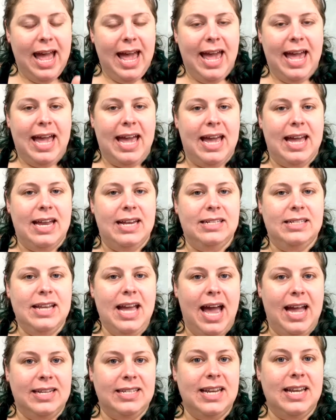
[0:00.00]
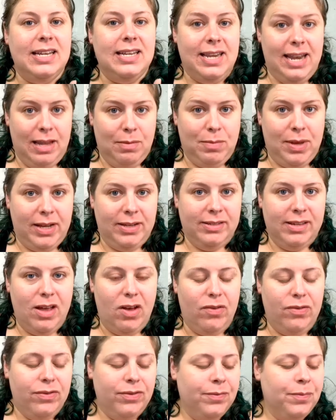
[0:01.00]
and I did nick
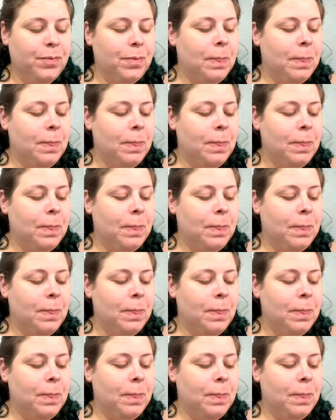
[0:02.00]
myself.